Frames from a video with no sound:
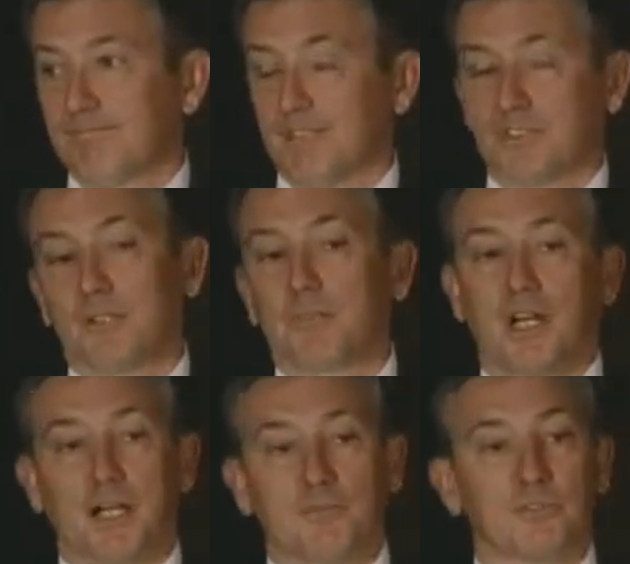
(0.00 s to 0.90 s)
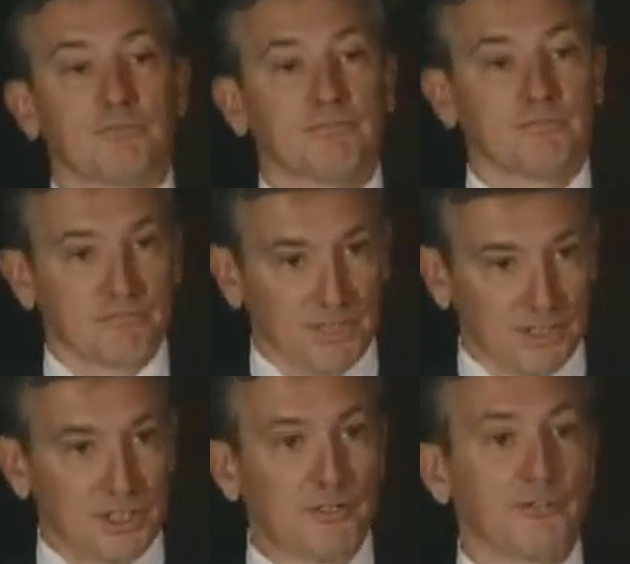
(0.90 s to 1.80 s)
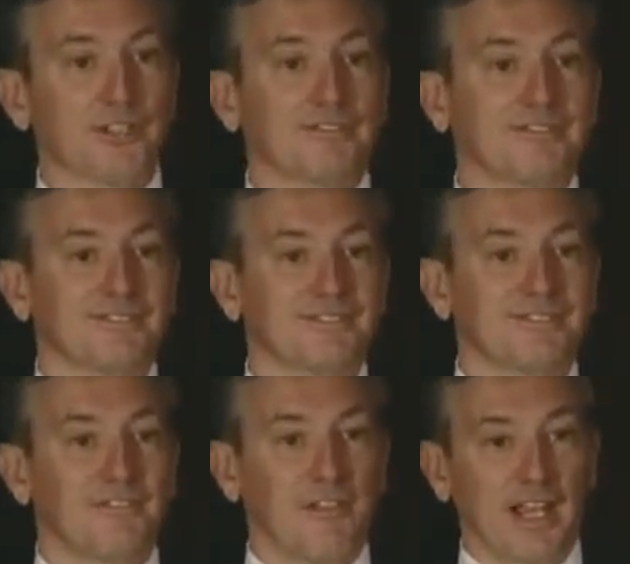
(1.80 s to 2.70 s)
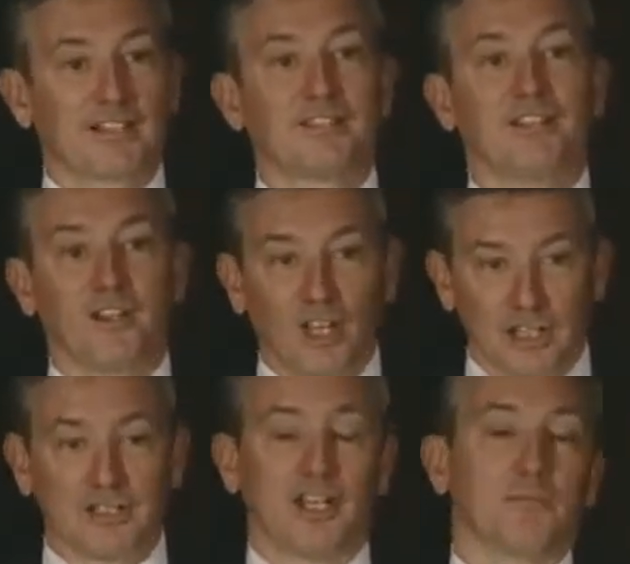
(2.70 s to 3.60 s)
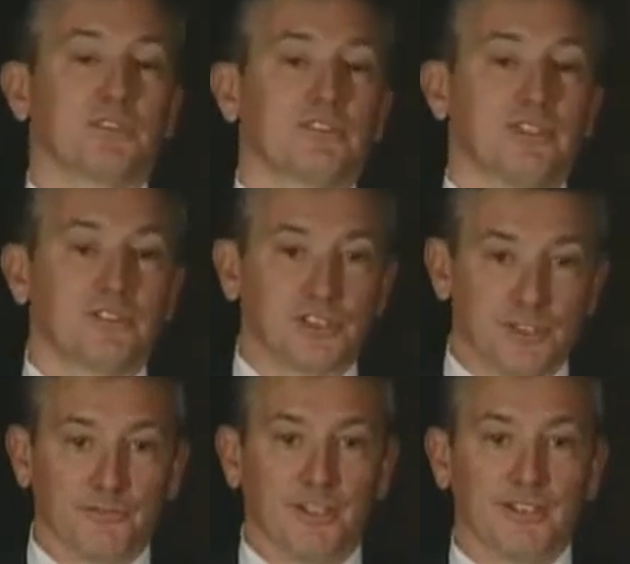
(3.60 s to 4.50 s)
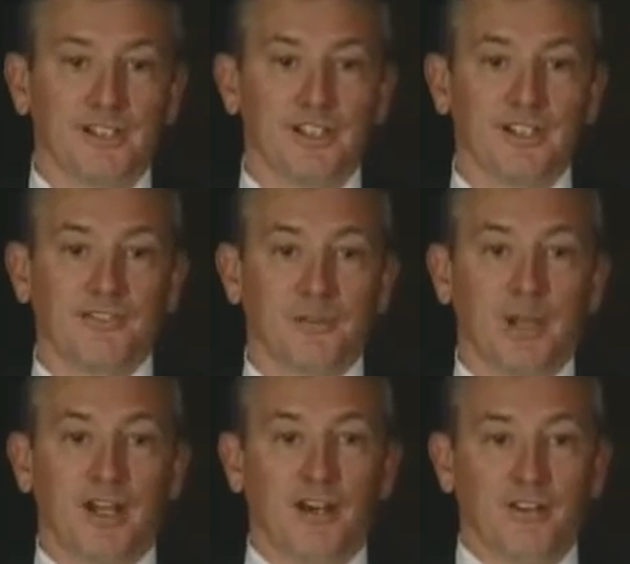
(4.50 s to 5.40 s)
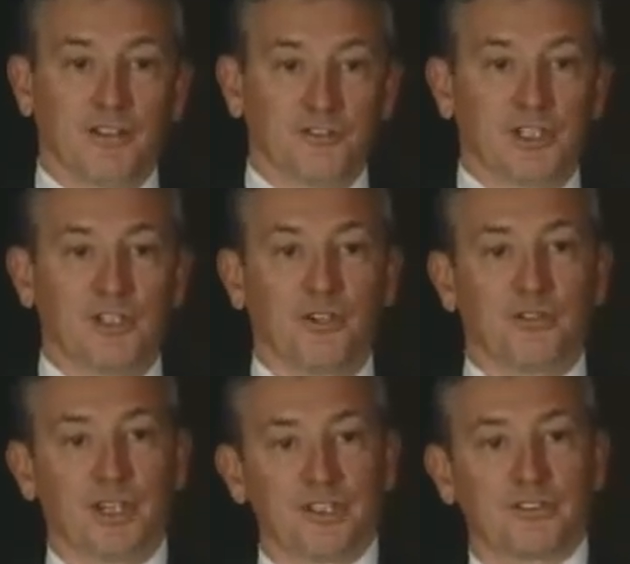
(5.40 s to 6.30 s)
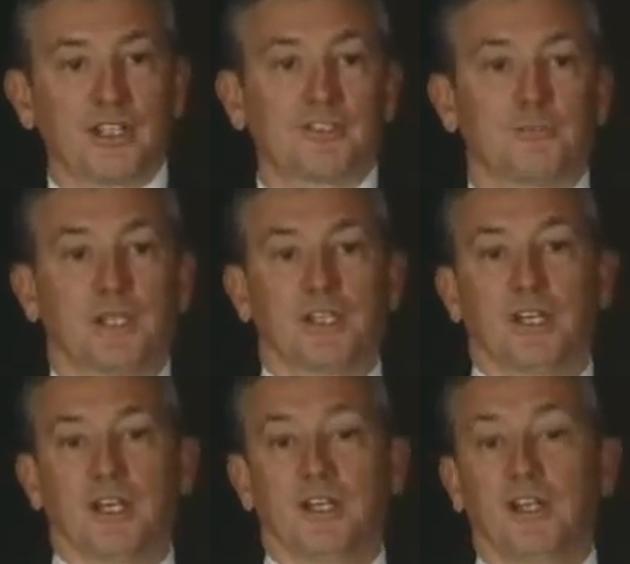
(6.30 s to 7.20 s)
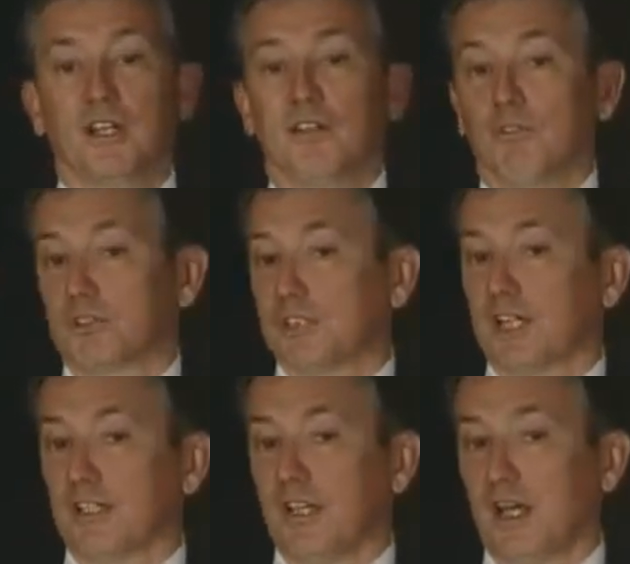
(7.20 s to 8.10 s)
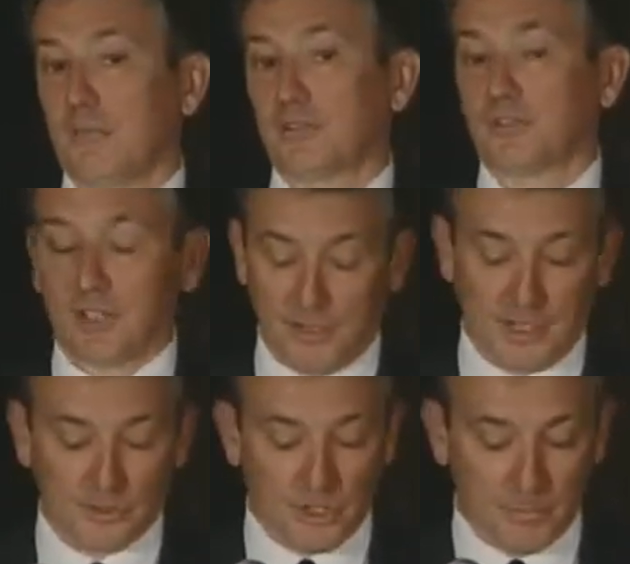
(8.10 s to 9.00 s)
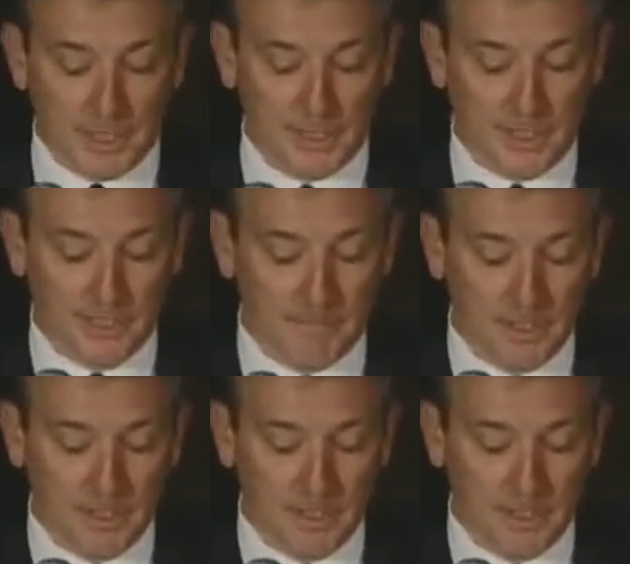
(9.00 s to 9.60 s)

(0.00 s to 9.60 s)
And sometimes it's different. In fact, a lot of times it's different from how the CEO thinks things are being done versus how the linemen say things are being done.